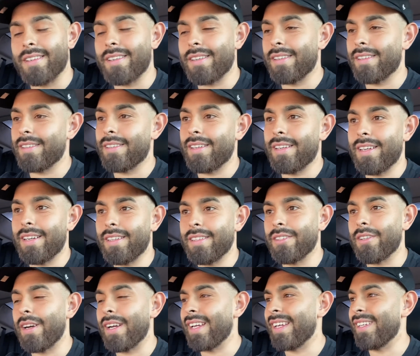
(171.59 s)
Uh, you
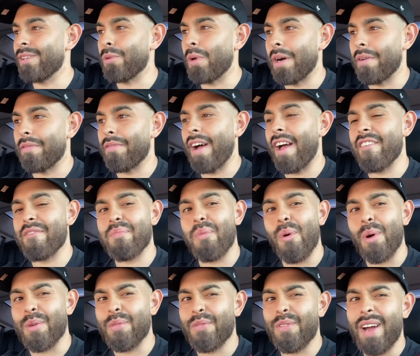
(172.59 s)
know, I gave what
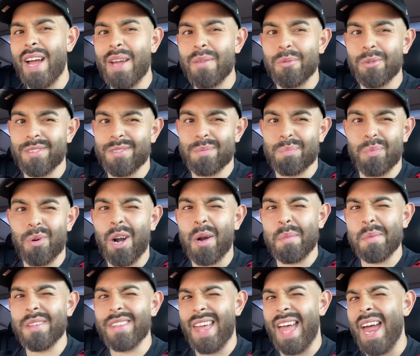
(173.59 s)
5.5 was
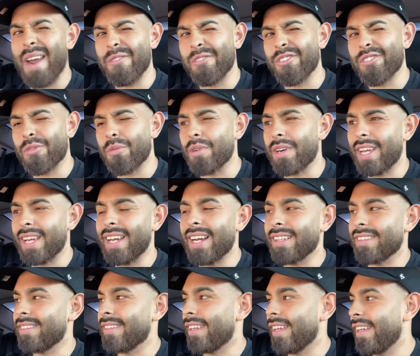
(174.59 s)
probably the average of what I
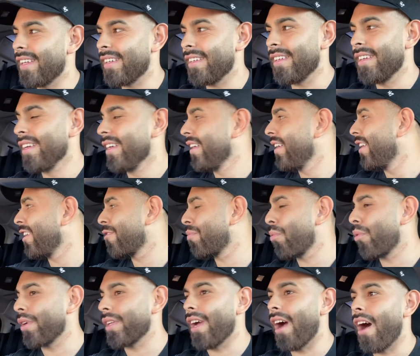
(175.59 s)
got today. It's
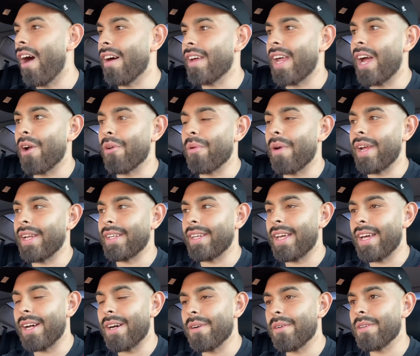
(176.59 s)
pretty hot out right
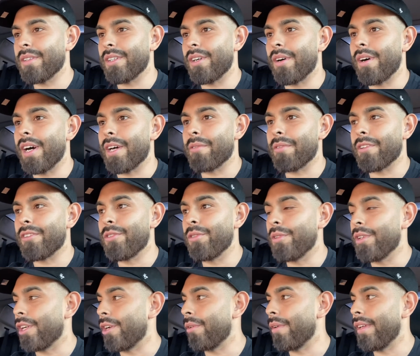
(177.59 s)
now. You know, 102
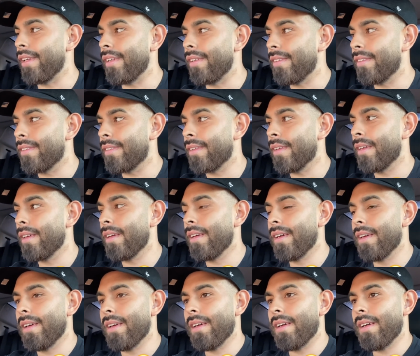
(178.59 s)
degrees.
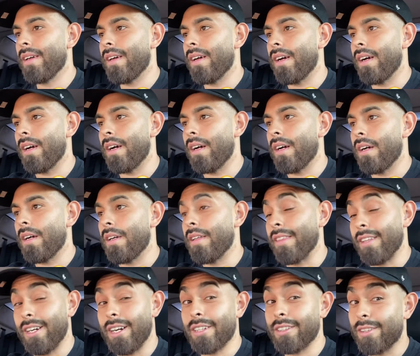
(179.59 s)
Uh, in
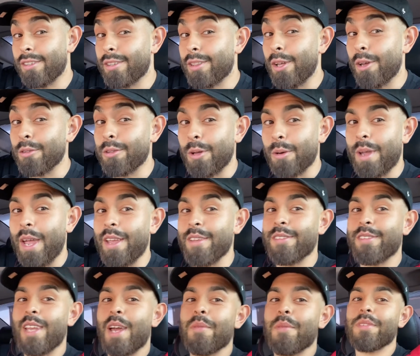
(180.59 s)
the undisclosed
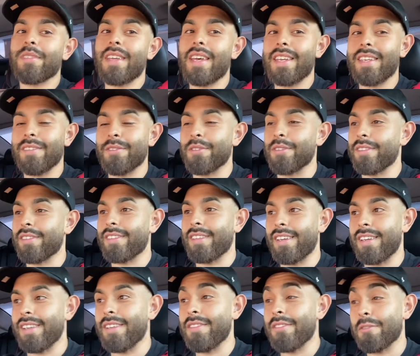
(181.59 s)
location I at, it was
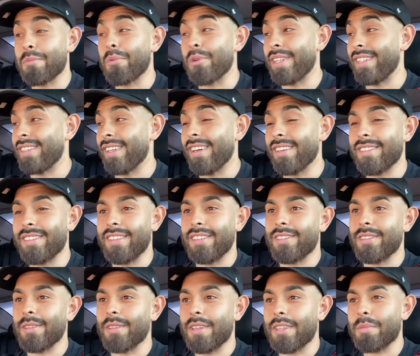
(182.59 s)
uh, it was pretty dusty,
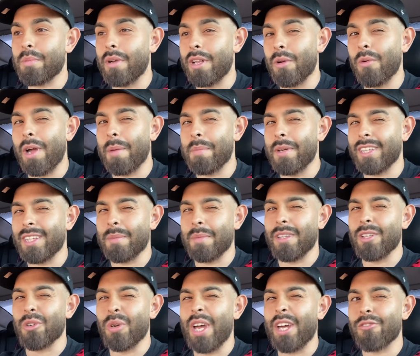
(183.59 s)
so that's probably why I picked up a
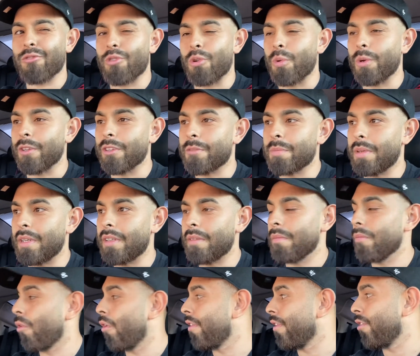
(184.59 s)
little extra wheel
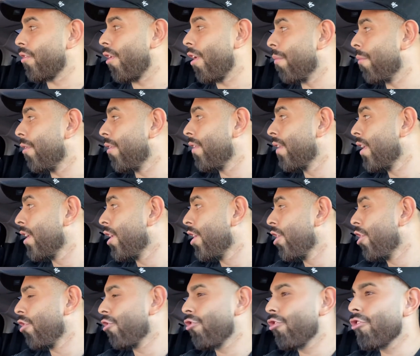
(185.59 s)
spin more than normal.
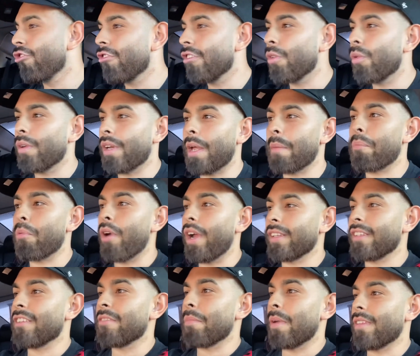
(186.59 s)
Usually, when I
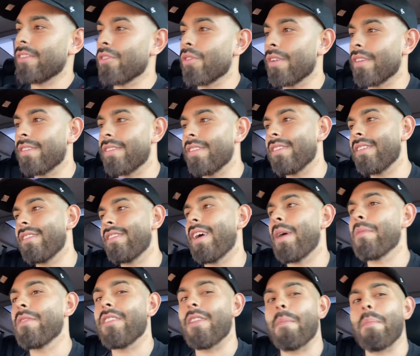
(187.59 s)
practiced my zero to 60
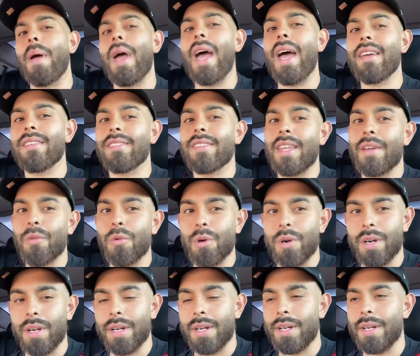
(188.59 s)
times in the past, they
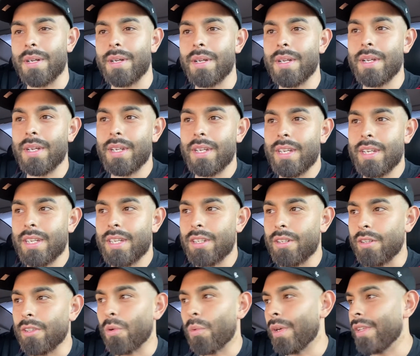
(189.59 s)
were uh, you
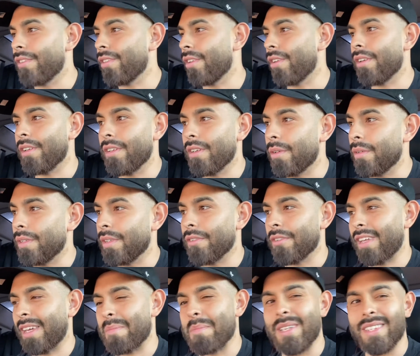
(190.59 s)
know in the winter, you know, when it
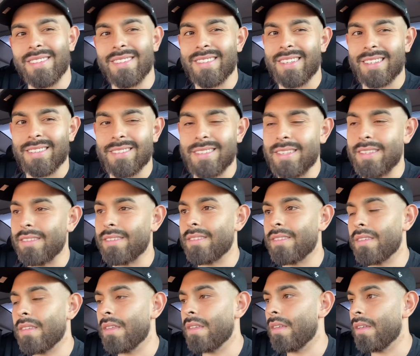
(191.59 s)
was like mid
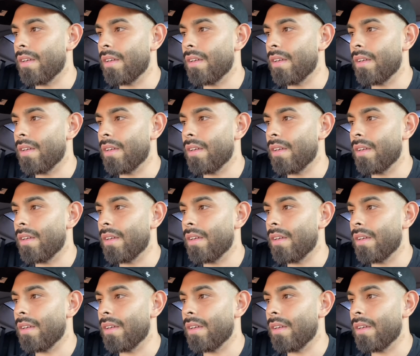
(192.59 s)
60s.